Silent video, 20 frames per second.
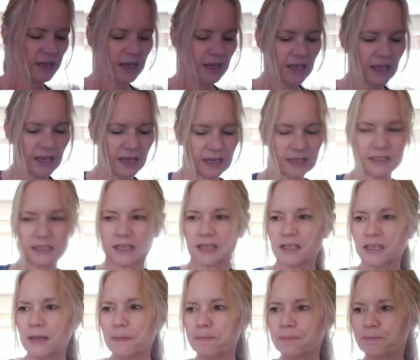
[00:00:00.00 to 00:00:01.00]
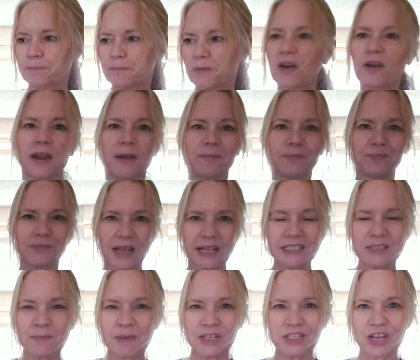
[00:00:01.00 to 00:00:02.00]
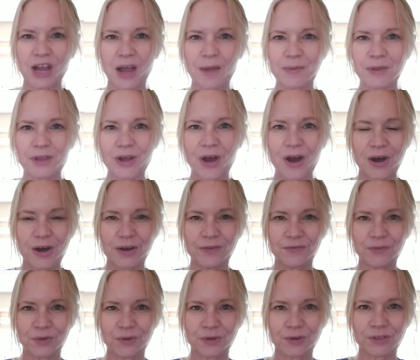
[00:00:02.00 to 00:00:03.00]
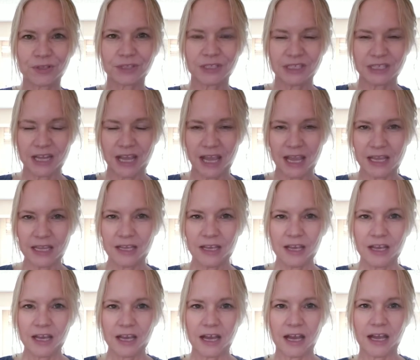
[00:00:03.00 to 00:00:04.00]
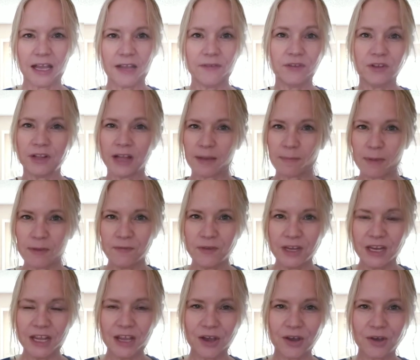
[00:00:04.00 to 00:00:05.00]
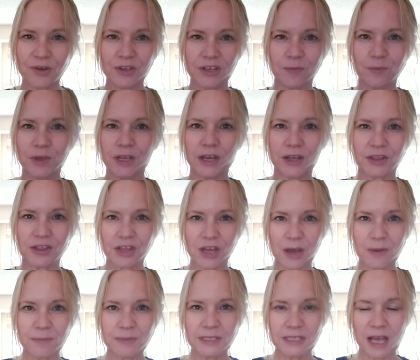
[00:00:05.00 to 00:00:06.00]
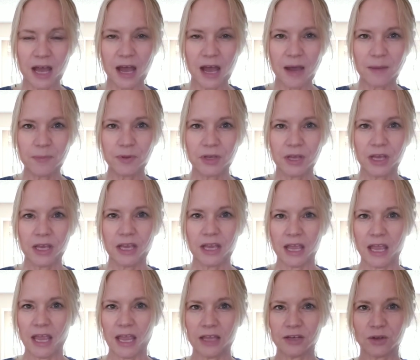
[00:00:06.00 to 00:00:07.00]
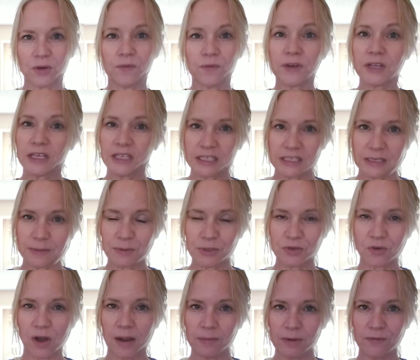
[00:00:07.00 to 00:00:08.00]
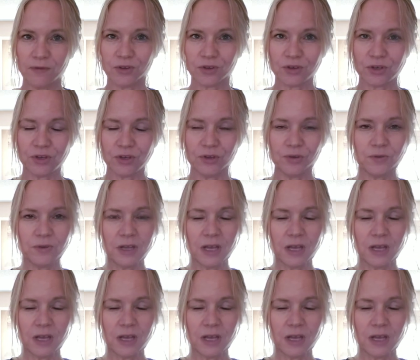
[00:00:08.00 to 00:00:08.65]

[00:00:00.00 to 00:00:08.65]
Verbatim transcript: And uh, yep, all right, that's my shopping haul for today. Uh, if you like my video, give me a thumbs up and don't forget to subscribe if you're new.